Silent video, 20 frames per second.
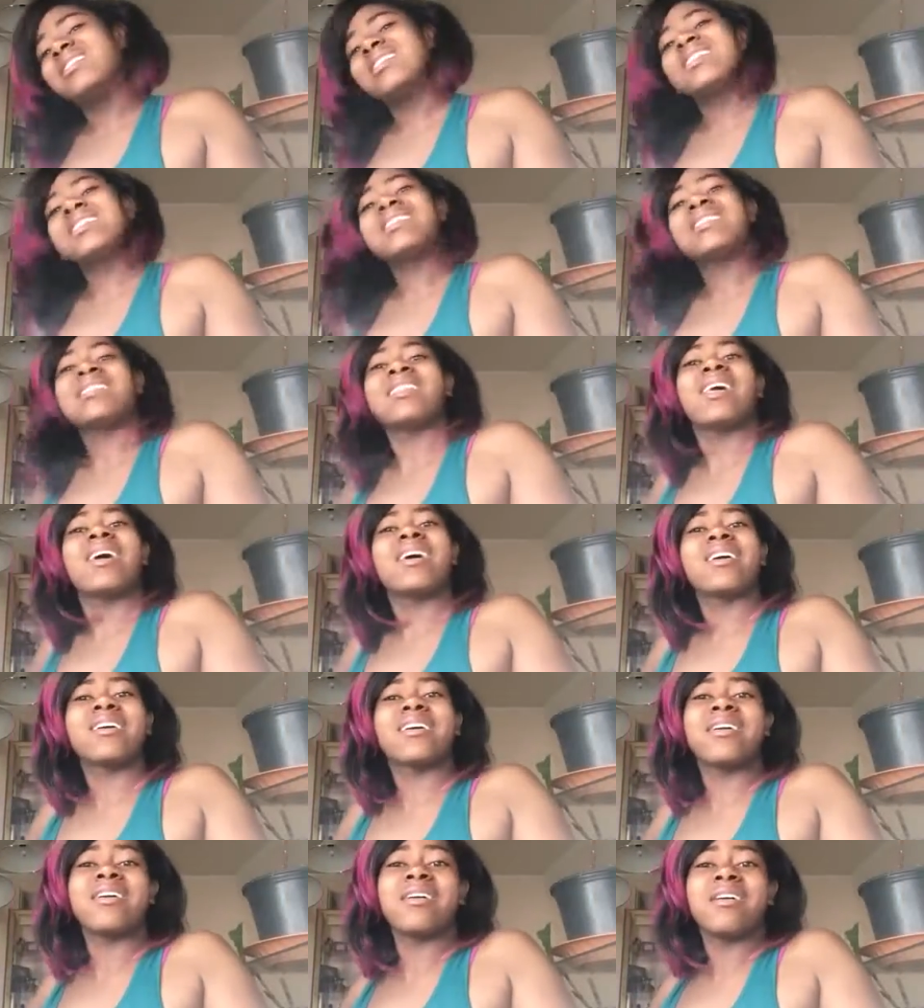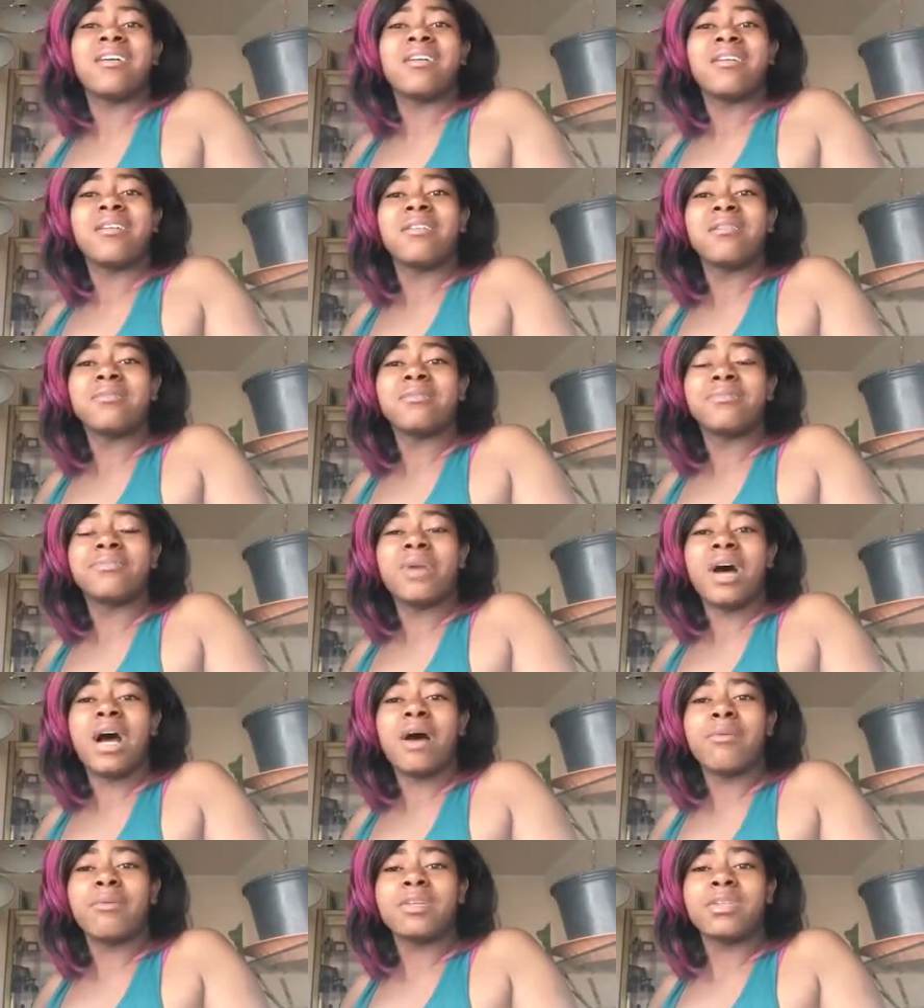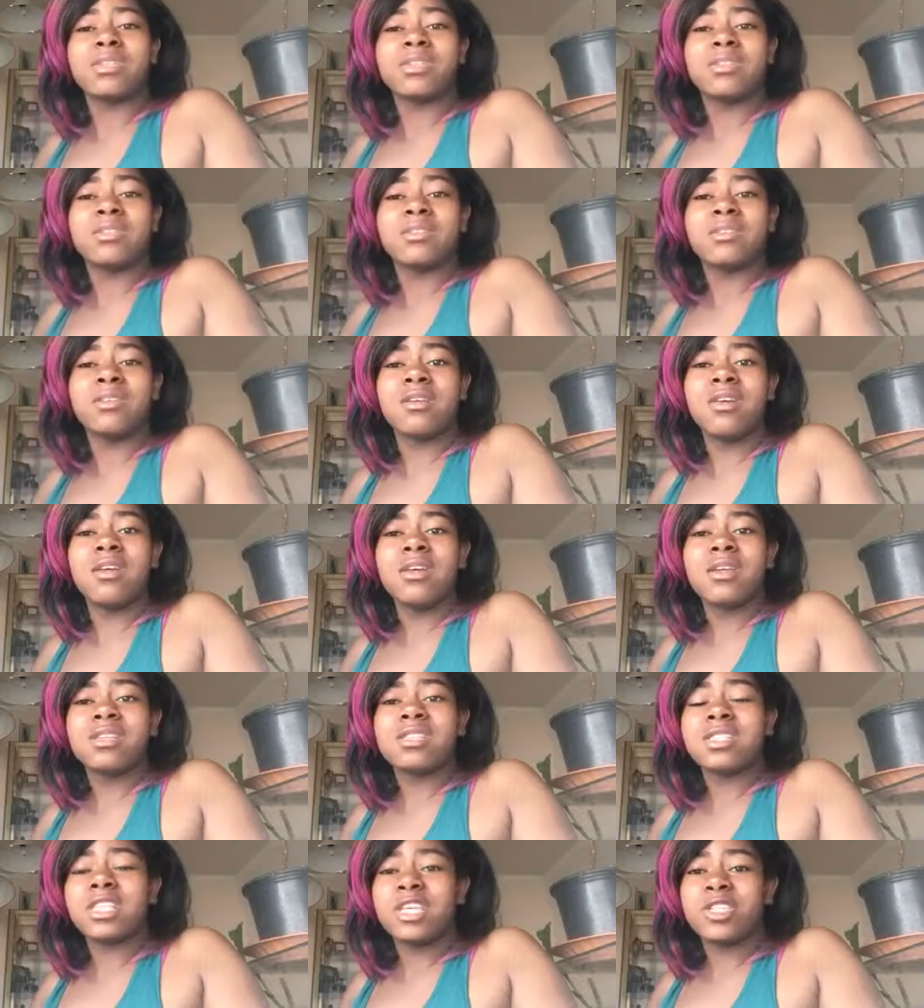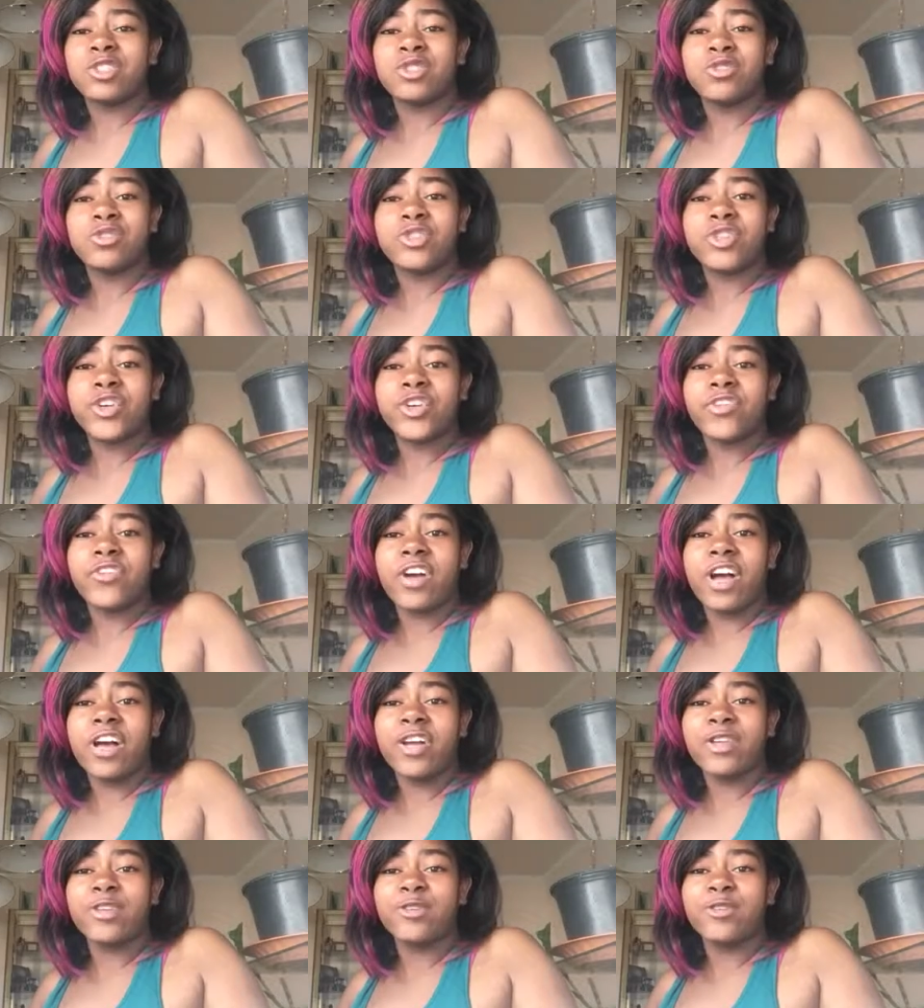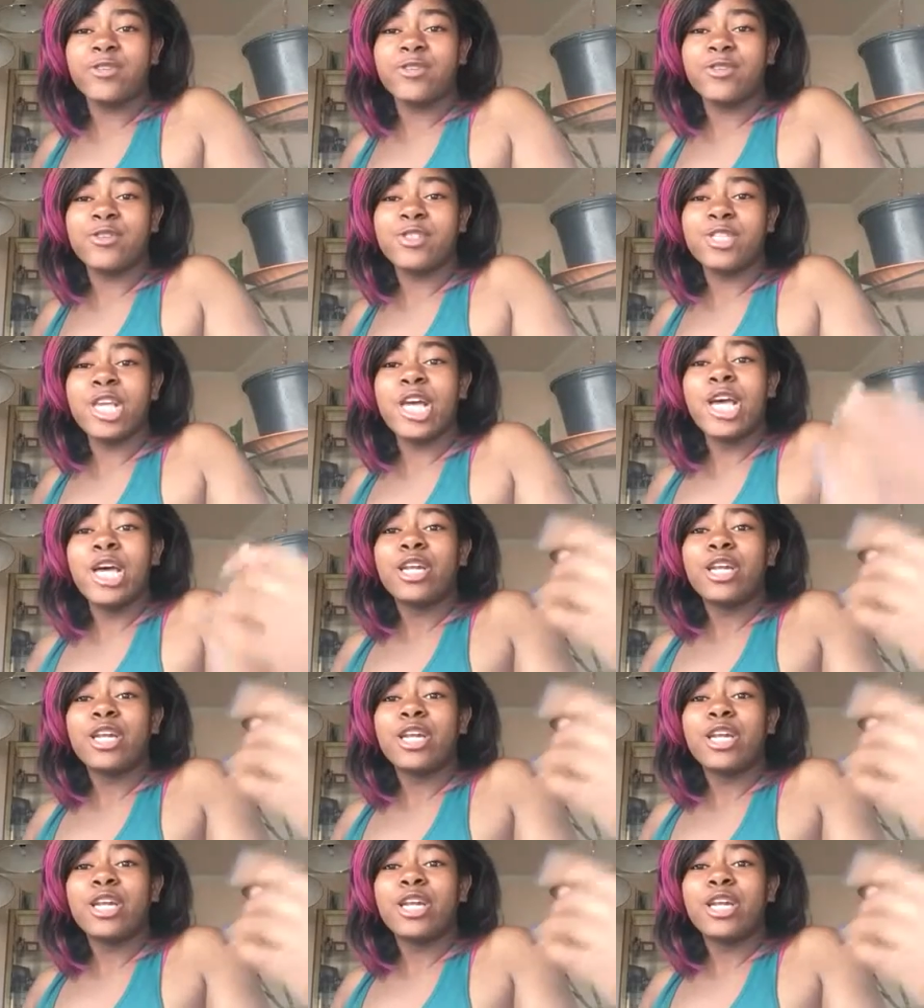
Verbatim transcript: Just like um, always stay true to your values.